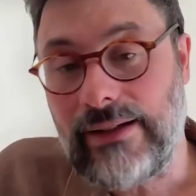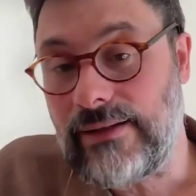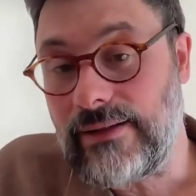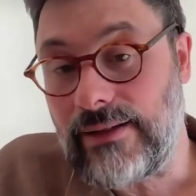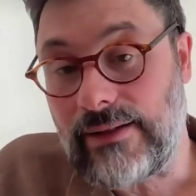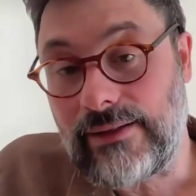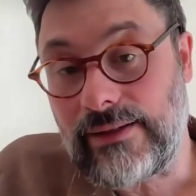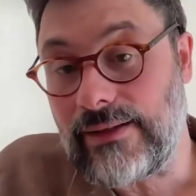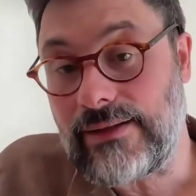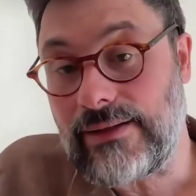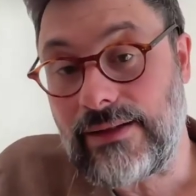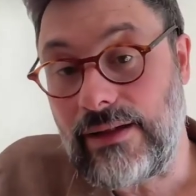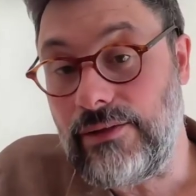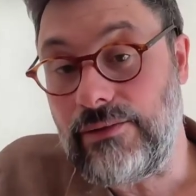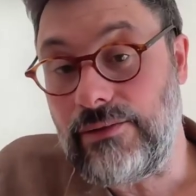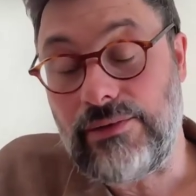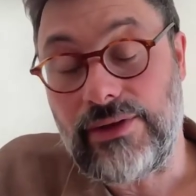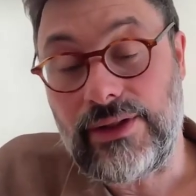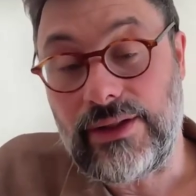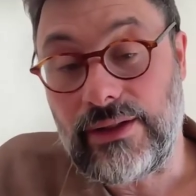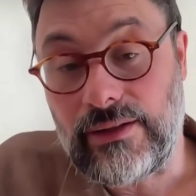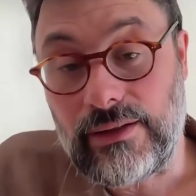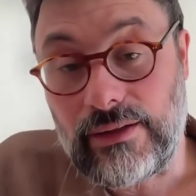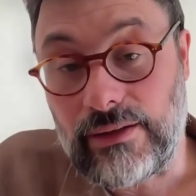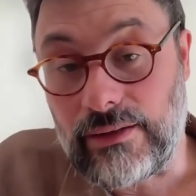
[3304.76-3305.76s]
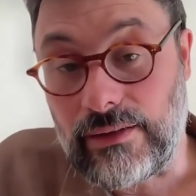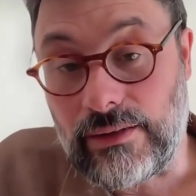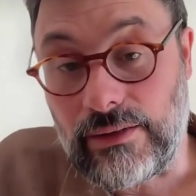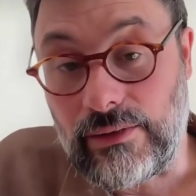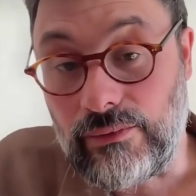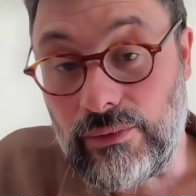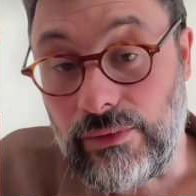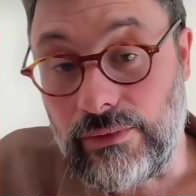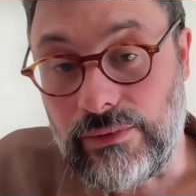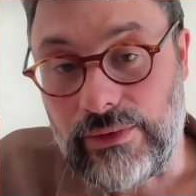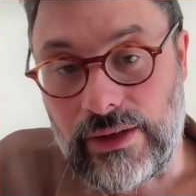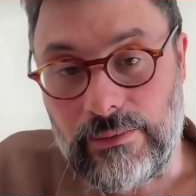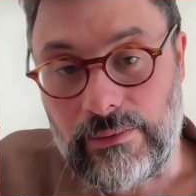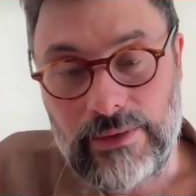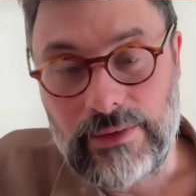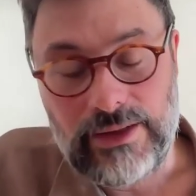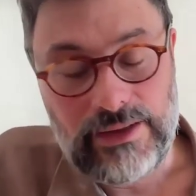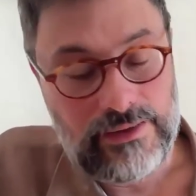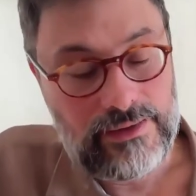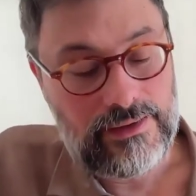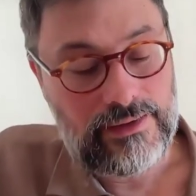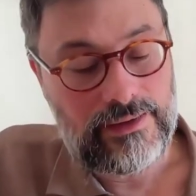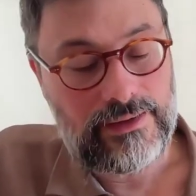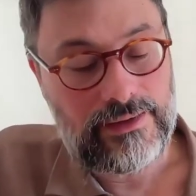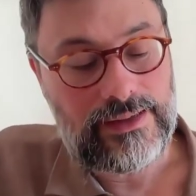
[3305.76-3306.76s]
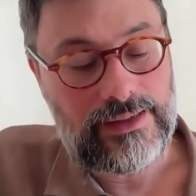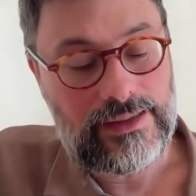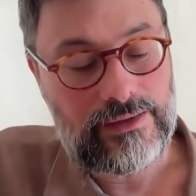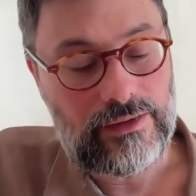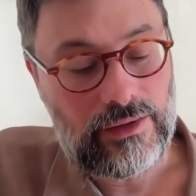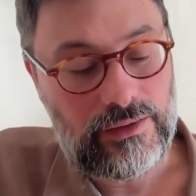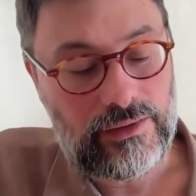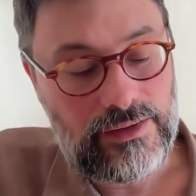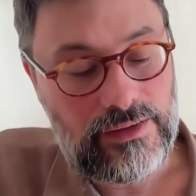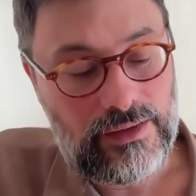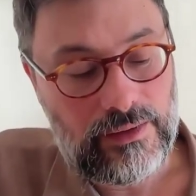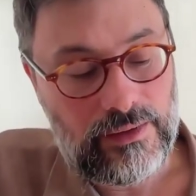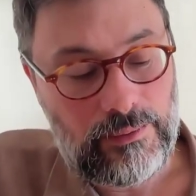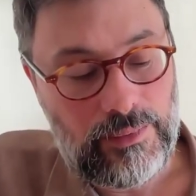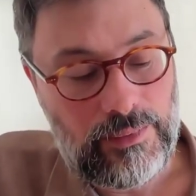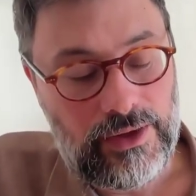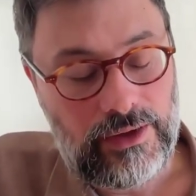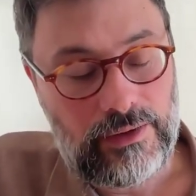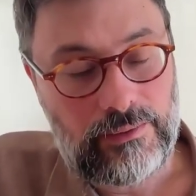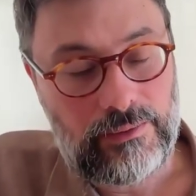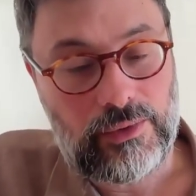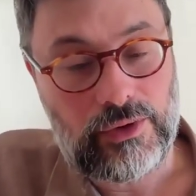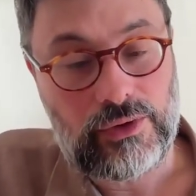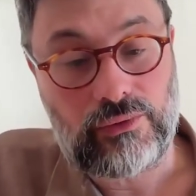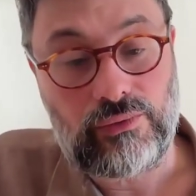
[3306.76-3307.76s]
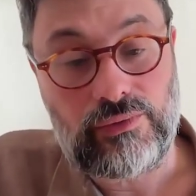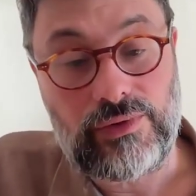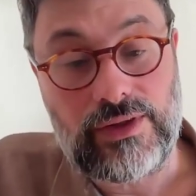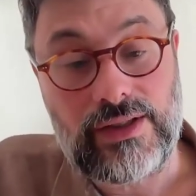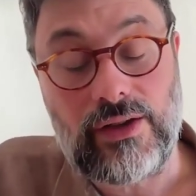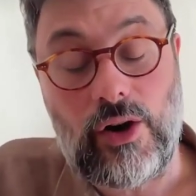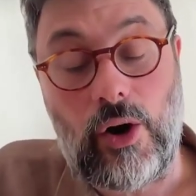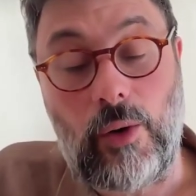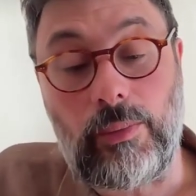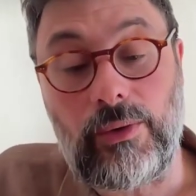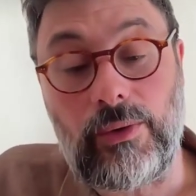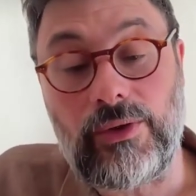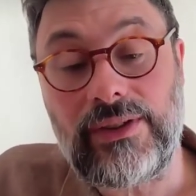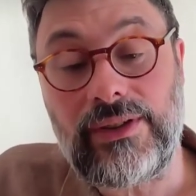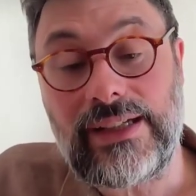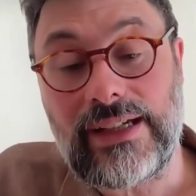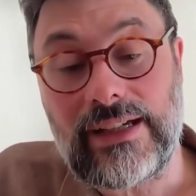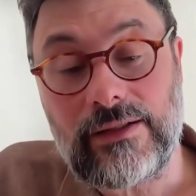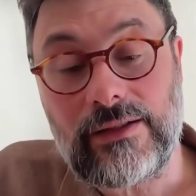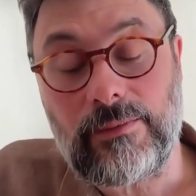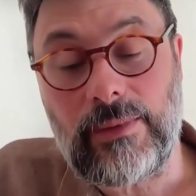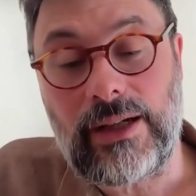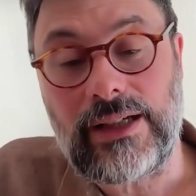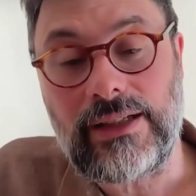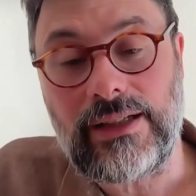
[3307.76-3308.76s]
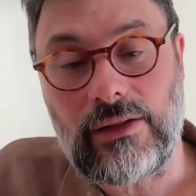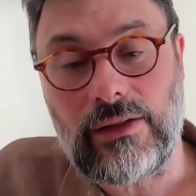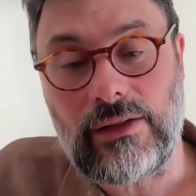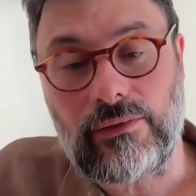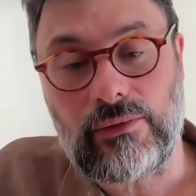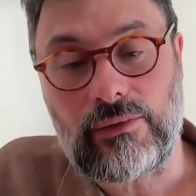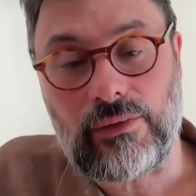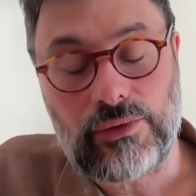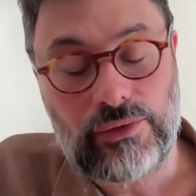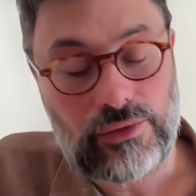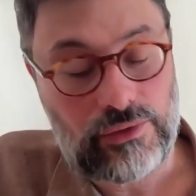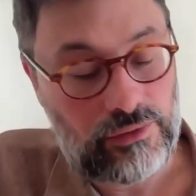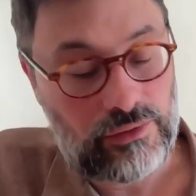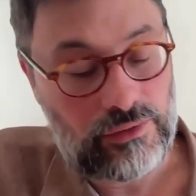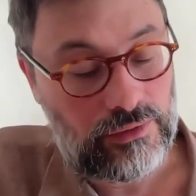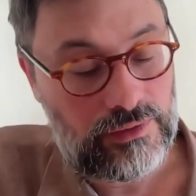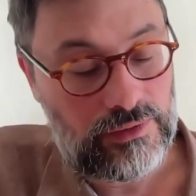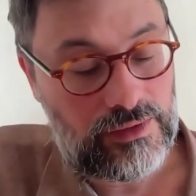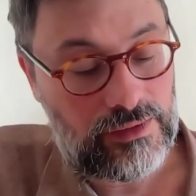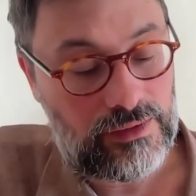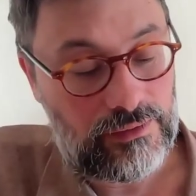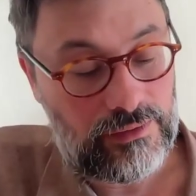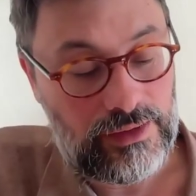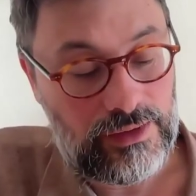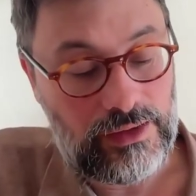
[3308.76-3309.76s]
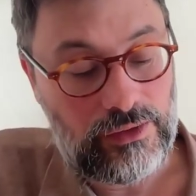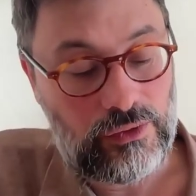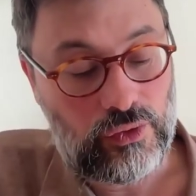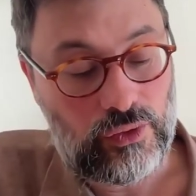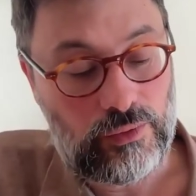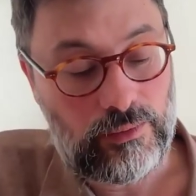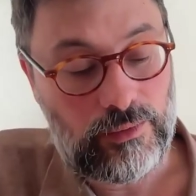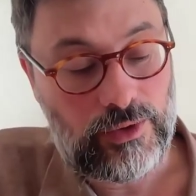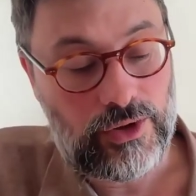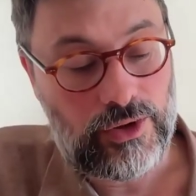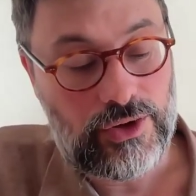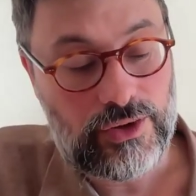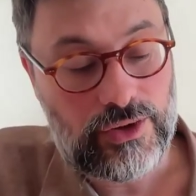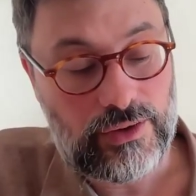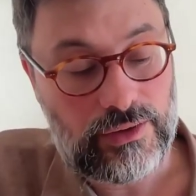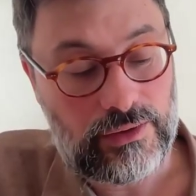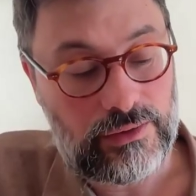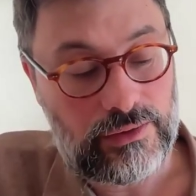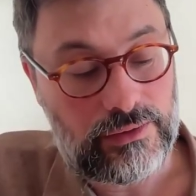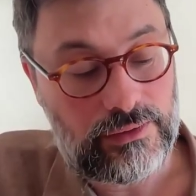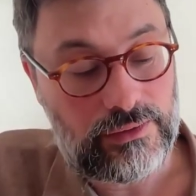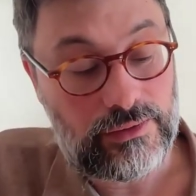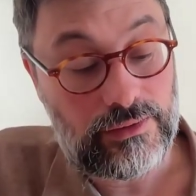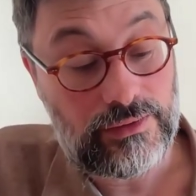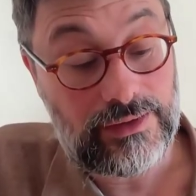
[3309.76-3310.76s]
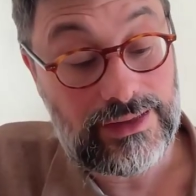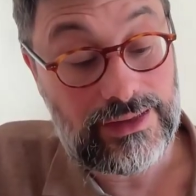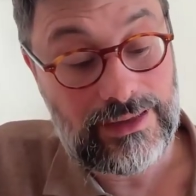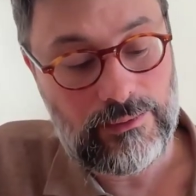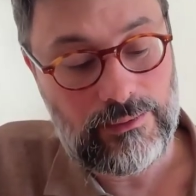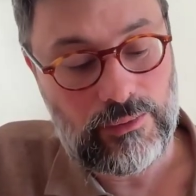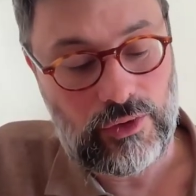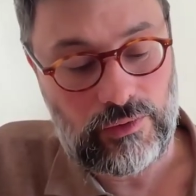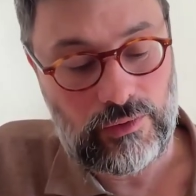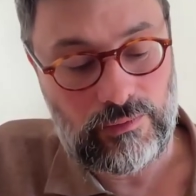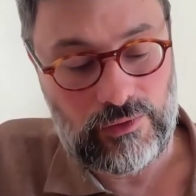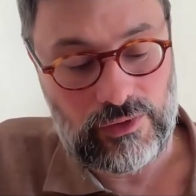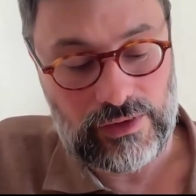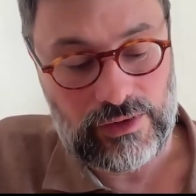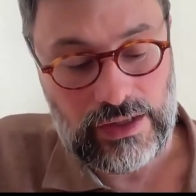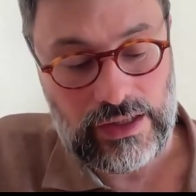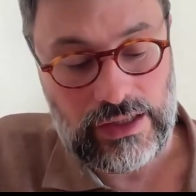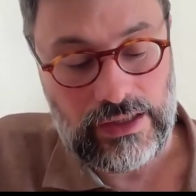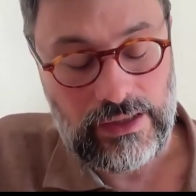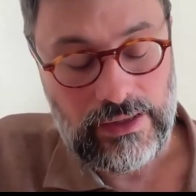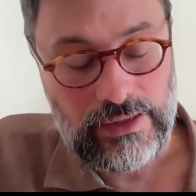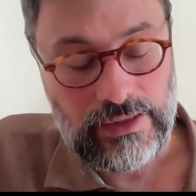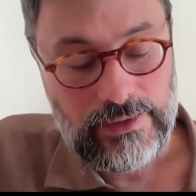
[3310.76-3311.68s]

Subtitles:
mines that are still using wood. I mean, it has not disappeared, but with open cast mining, of course, you don't need so much timber, obviously.